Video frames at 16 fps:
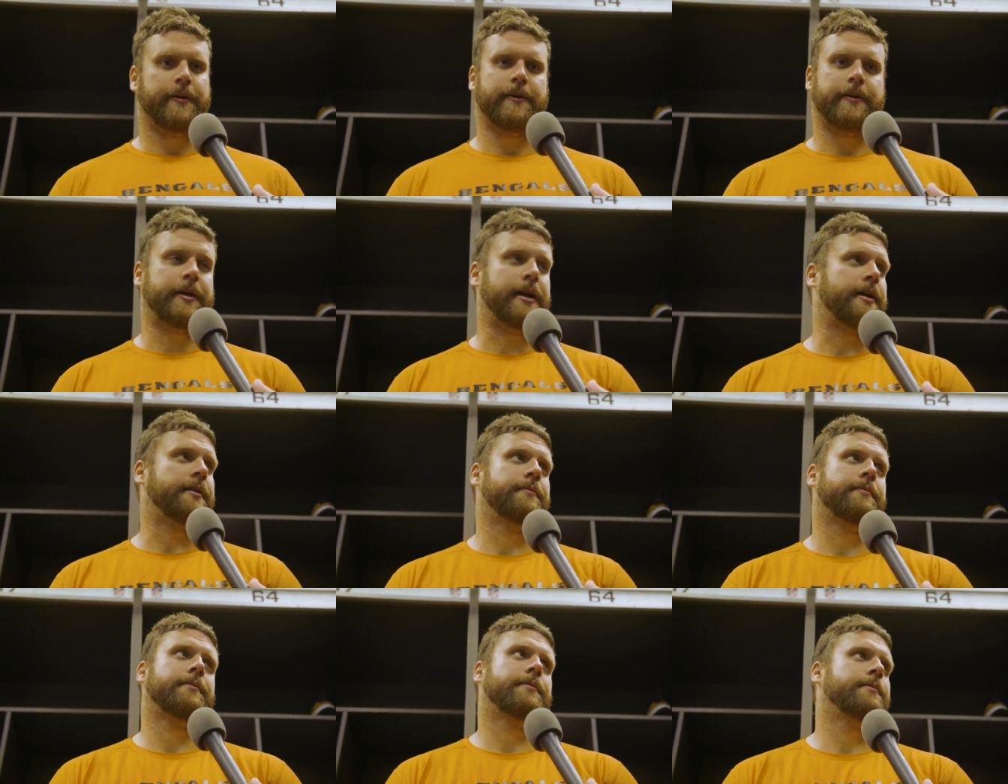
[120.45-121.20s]
again.
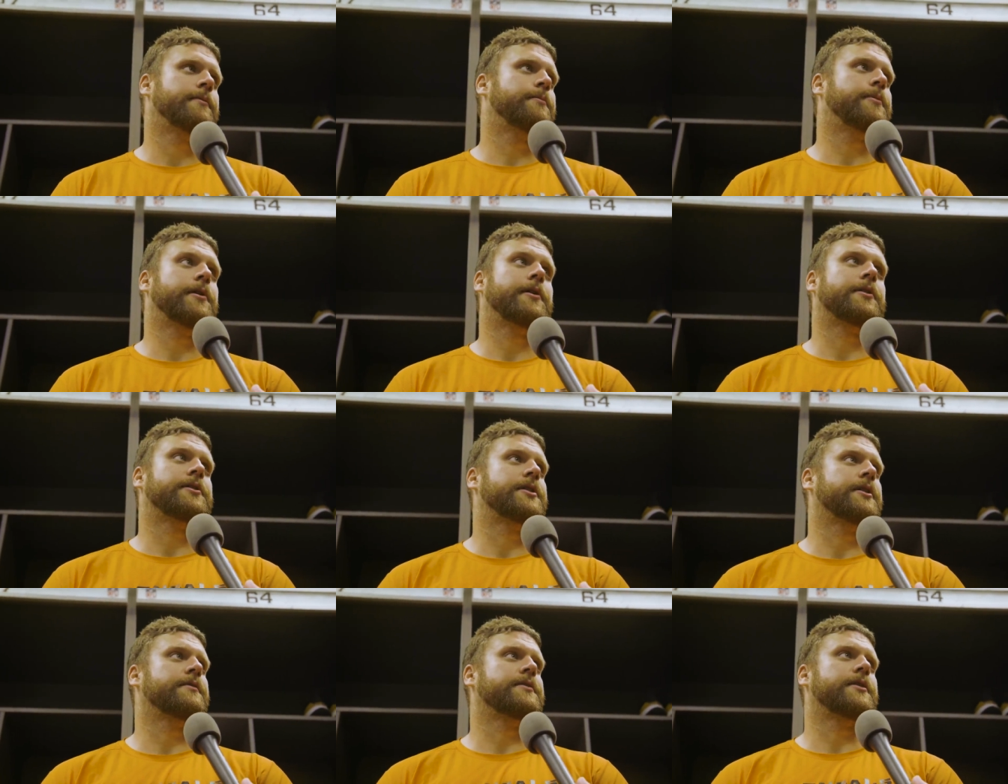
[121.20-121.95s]
Putting
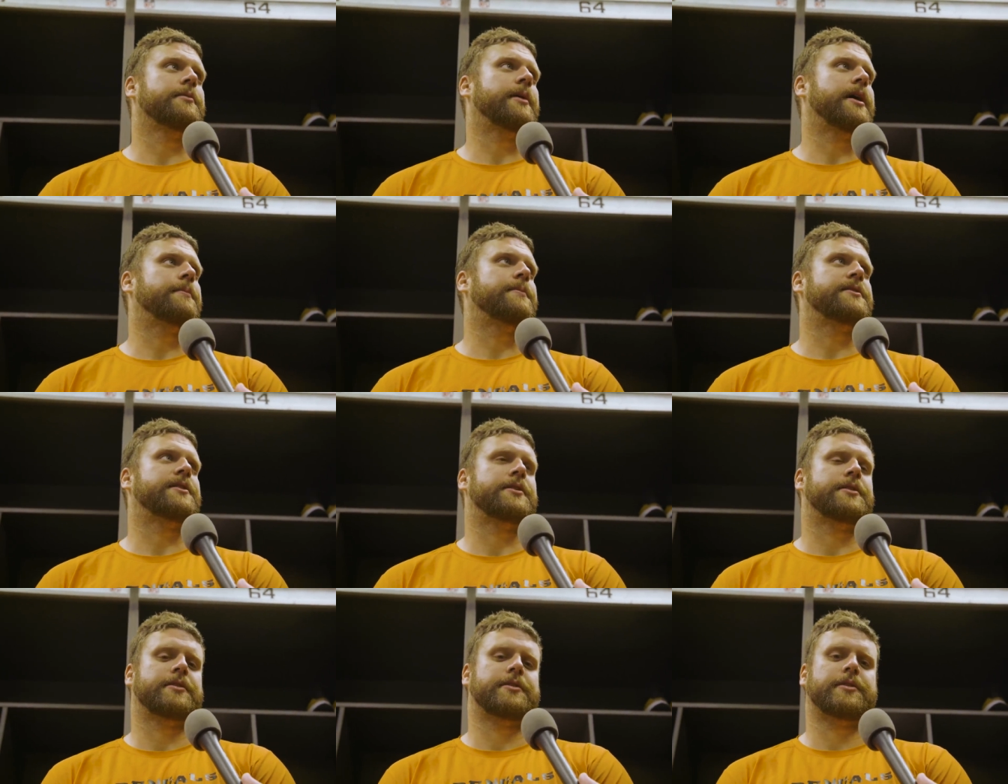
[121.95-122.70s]
ourselves in bad
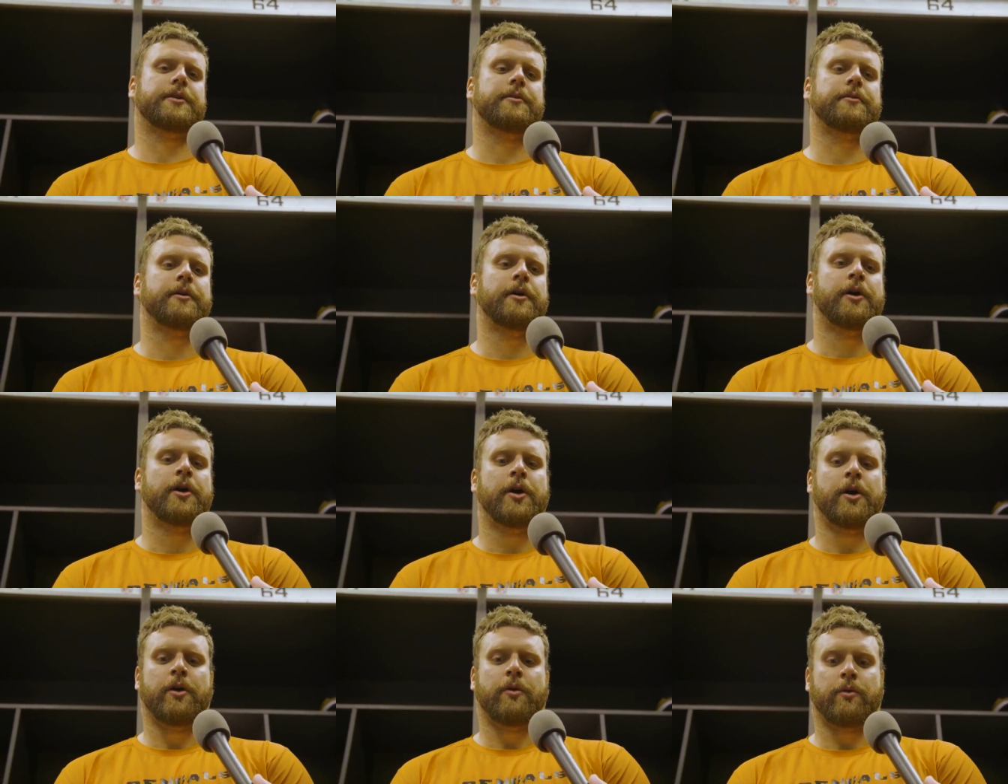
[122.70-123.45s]
positions, so
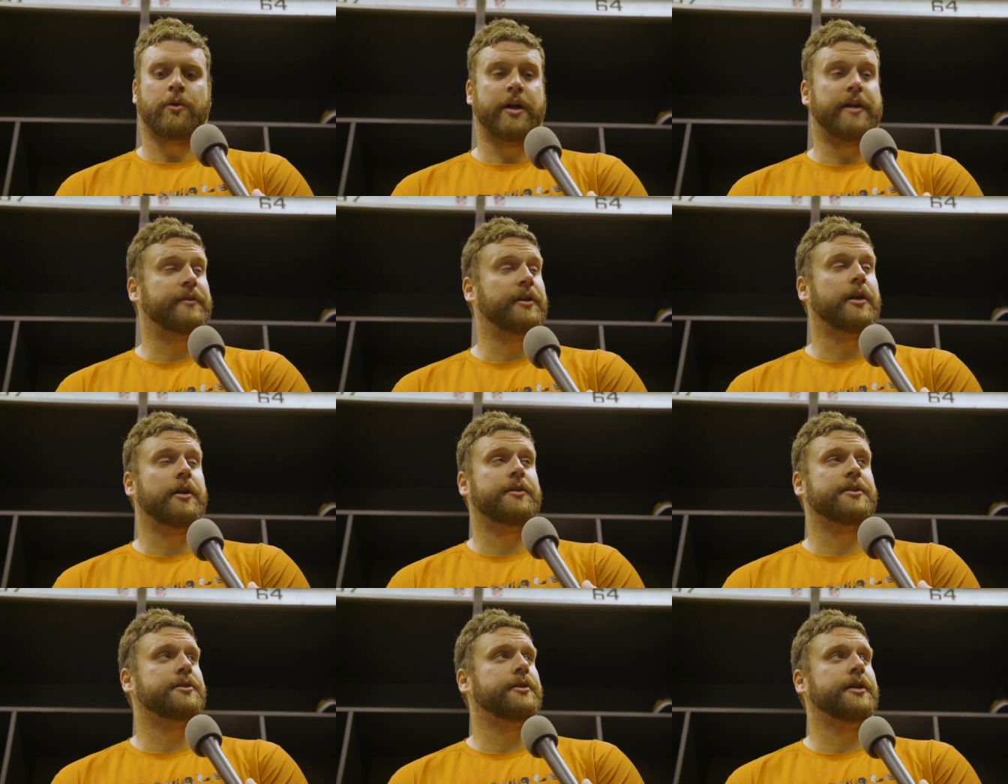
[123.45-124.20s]
we're gonna have to get all
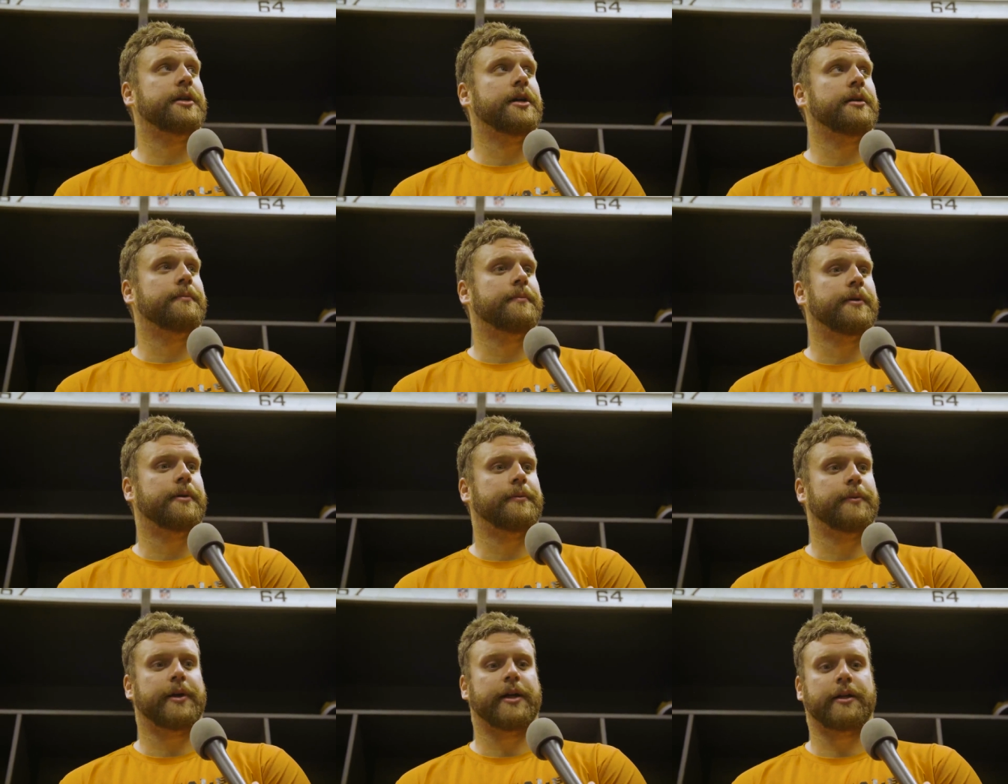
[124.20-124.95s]
this cleaned up. I
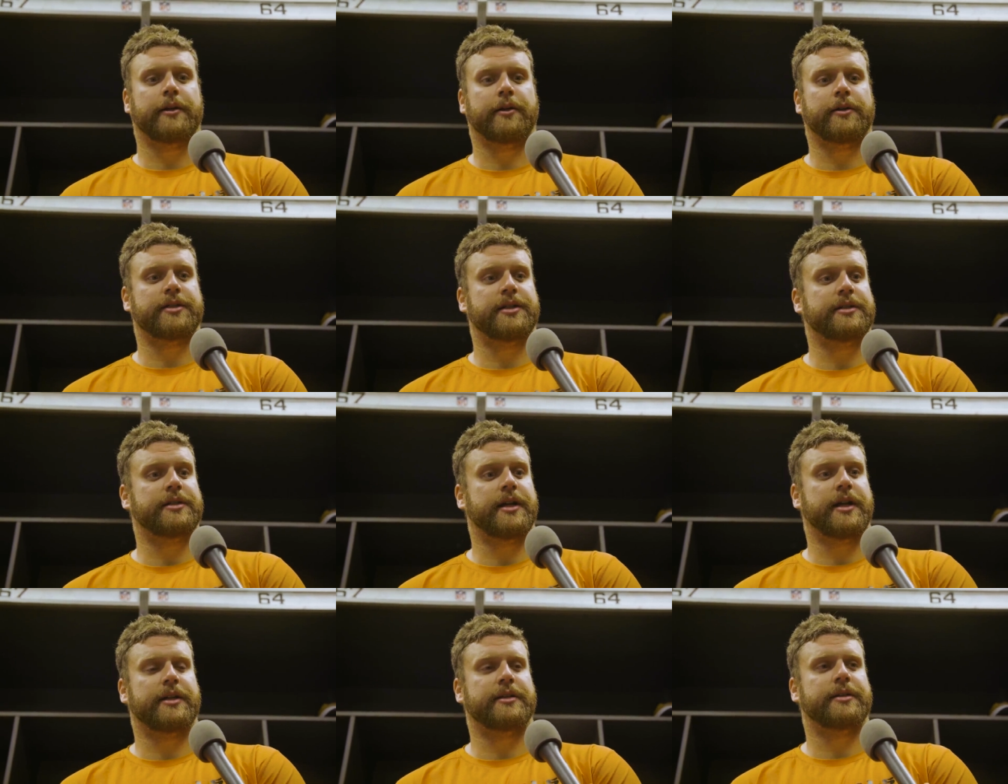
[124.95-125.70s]
mean, we got a long season
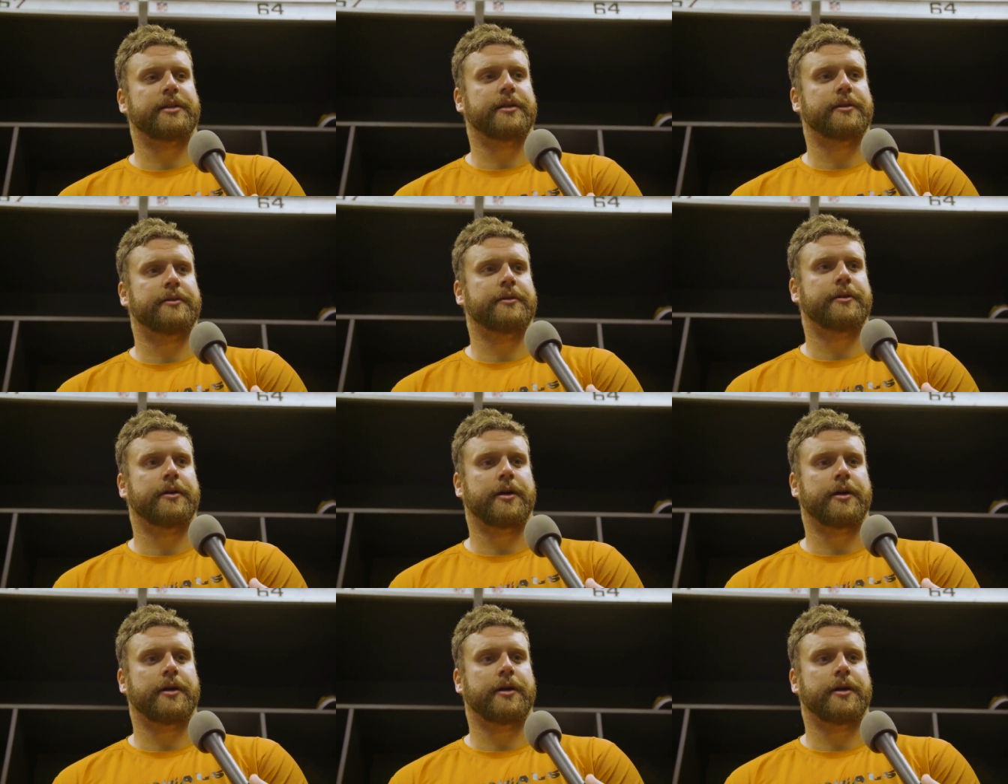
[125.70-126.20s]
ahead still.